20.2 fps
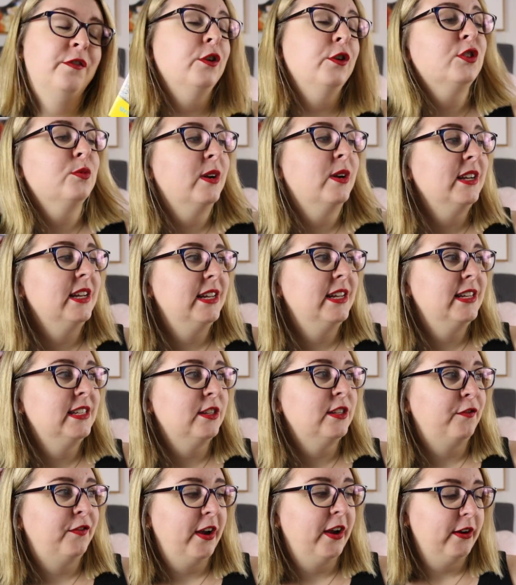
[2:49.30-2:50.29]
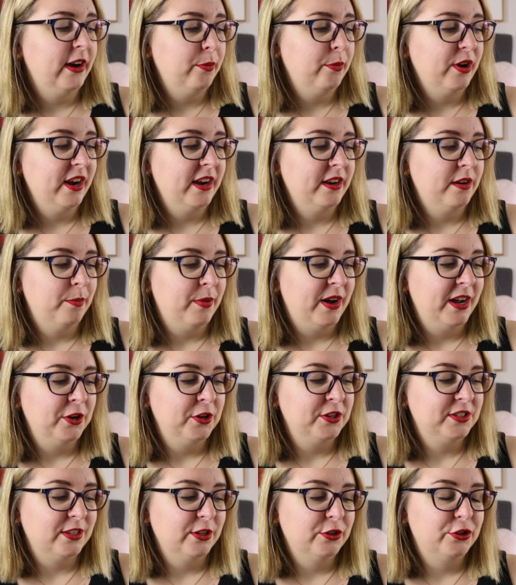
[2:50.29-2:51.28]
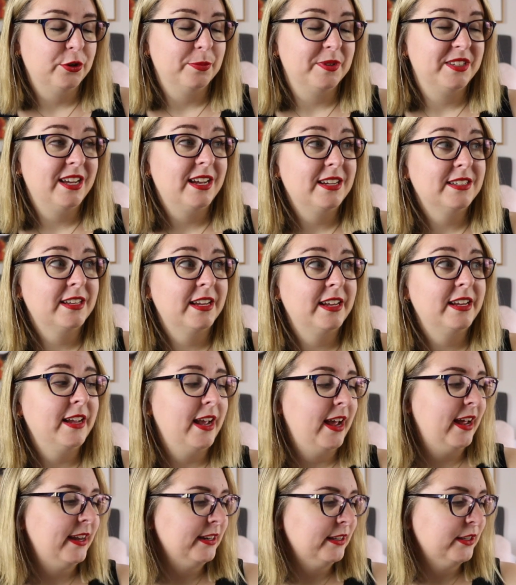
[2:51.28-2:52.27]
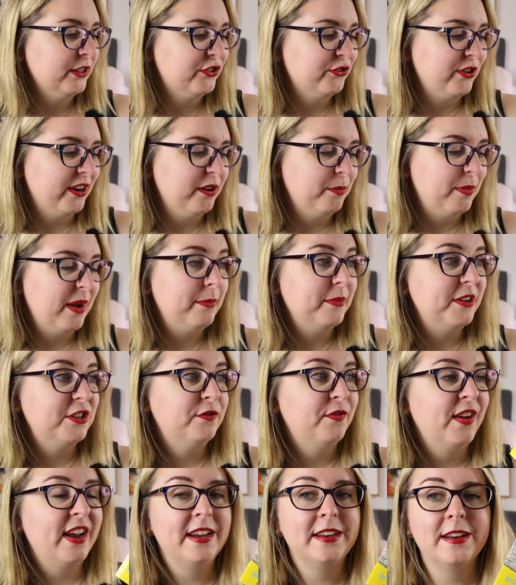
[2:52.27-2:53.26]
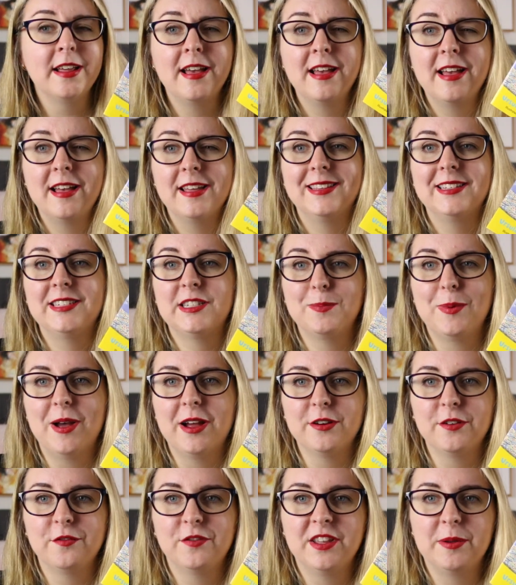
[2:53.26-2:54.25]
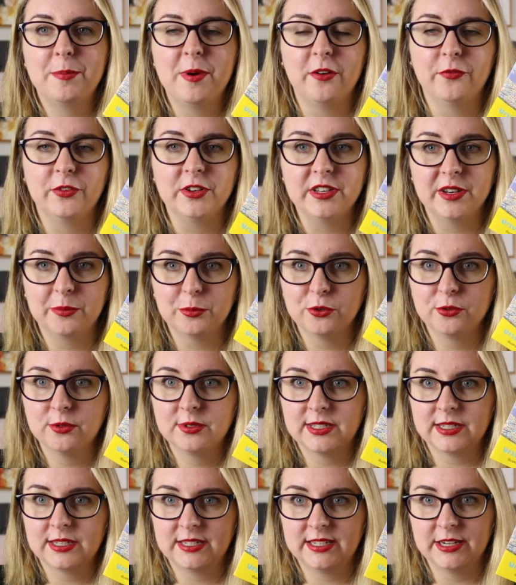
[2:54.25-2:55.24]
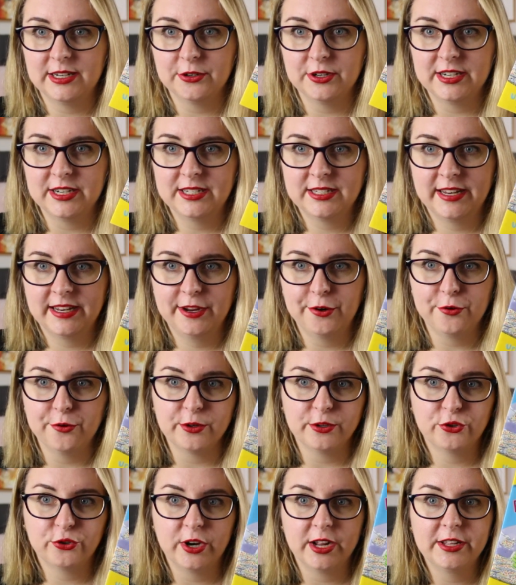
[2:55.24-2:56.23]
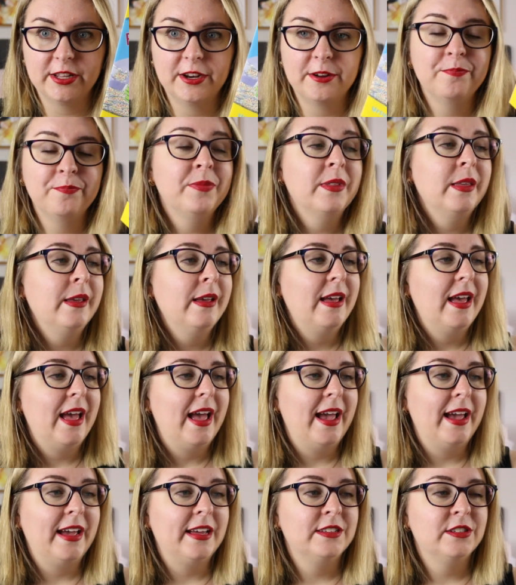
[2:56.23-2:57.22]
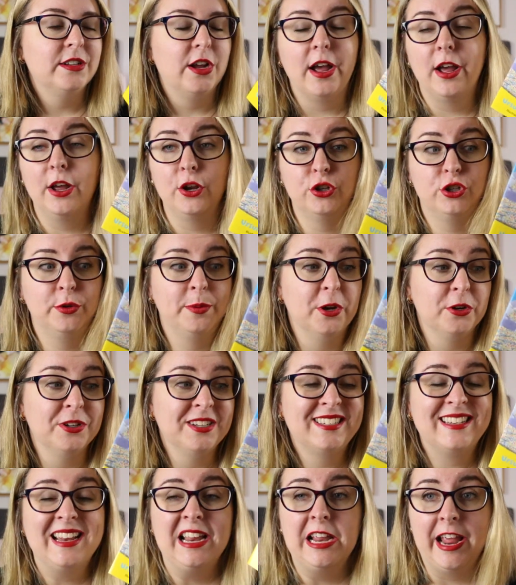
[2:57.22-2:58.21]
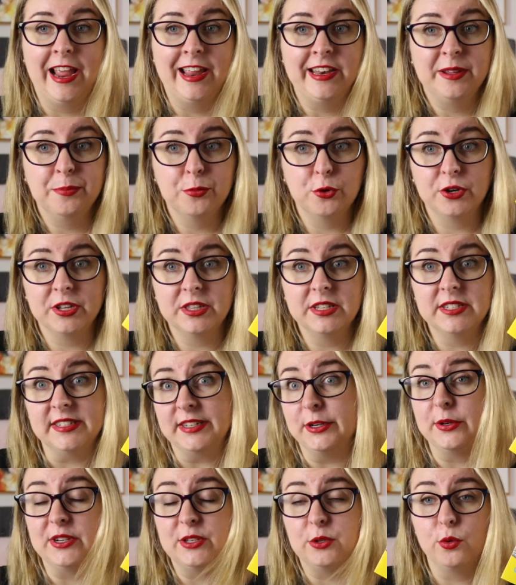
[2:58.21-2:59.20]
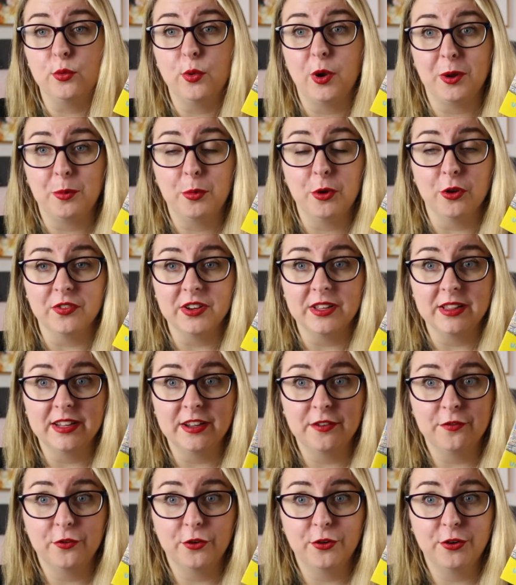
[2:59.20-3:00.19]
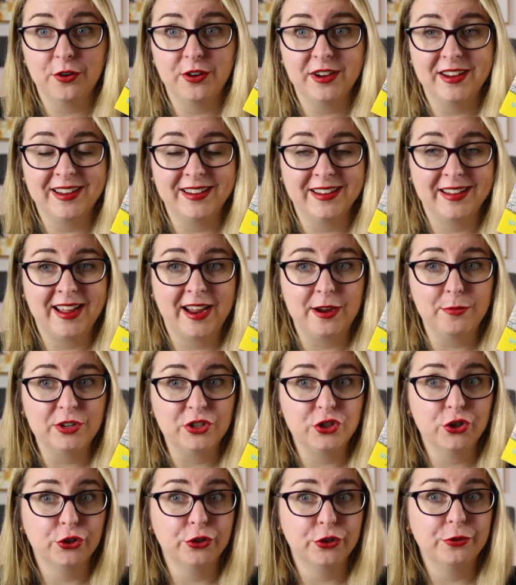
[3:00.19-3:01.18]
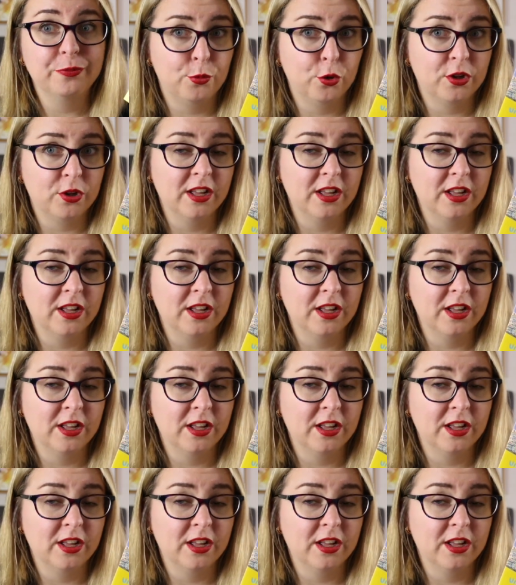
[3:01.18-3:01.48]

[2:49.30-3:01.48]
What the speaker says: first one is Fairy Bread by Ursula Dubosarsky and illustrated by Mitch Bain. This is part of the Puff and Nibbles series here in Australia. And to be honest, any book in this series would work perfectly for a K12 book